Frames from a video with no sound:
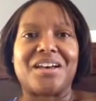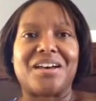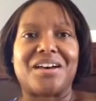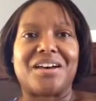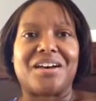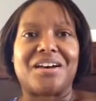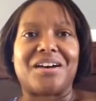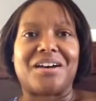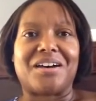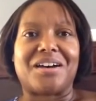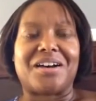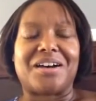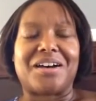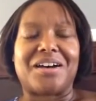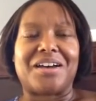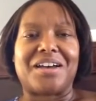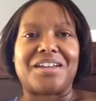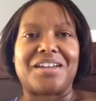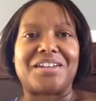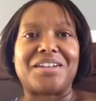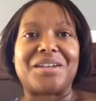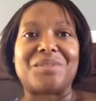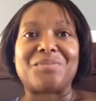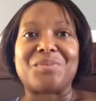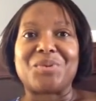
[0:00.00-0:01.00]

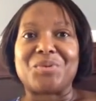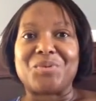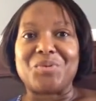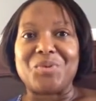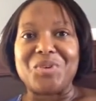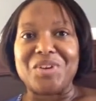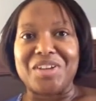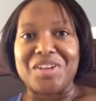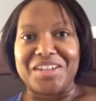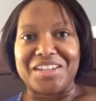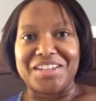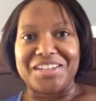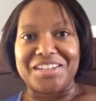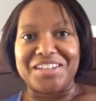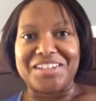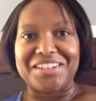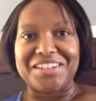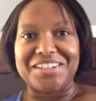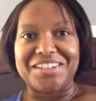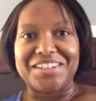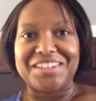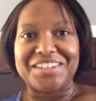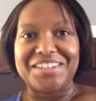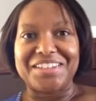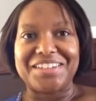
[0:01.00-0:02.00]
Number one,
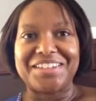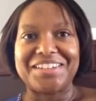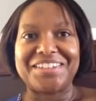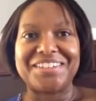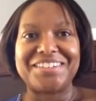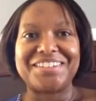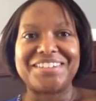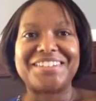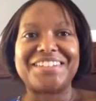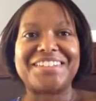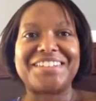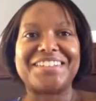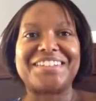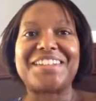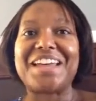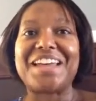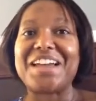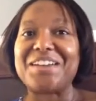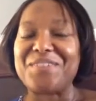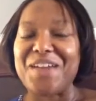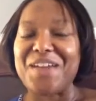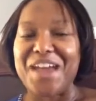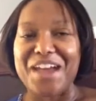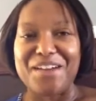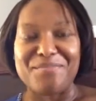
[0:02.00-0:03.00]

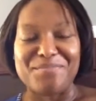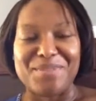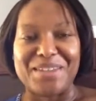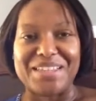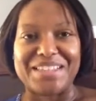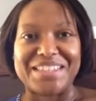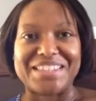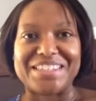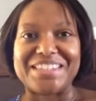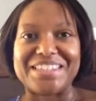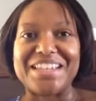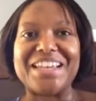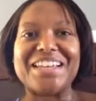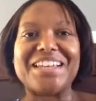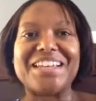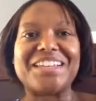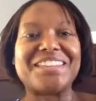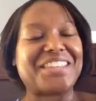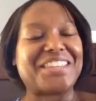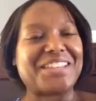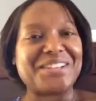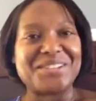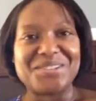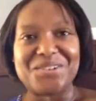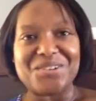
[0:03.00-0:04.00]
life happens.
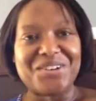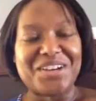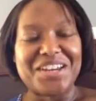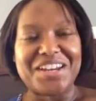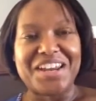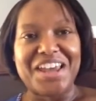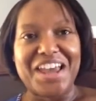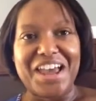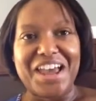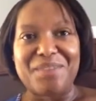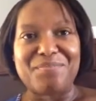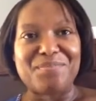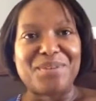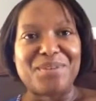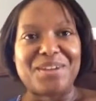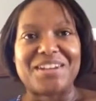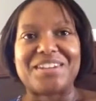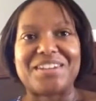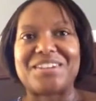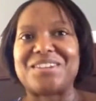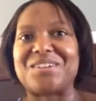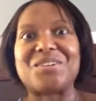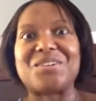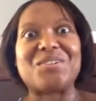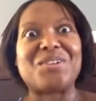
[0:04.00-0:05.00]
Things are going to happen
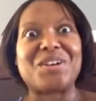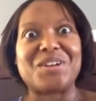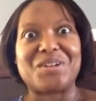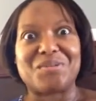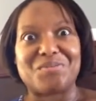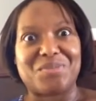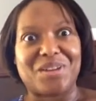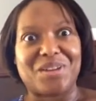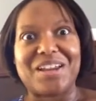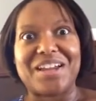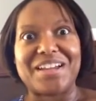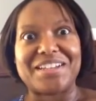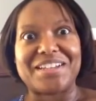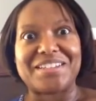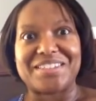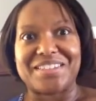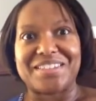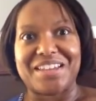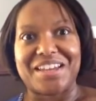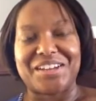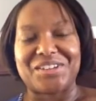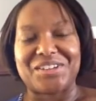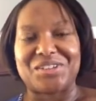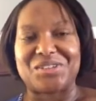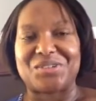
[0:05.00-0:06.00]
and they're going to
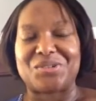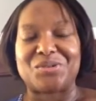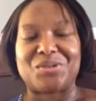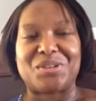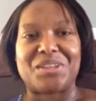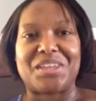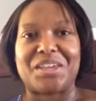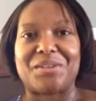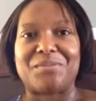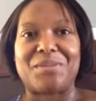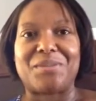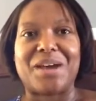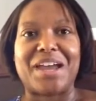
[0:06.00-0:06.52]
blindside you, and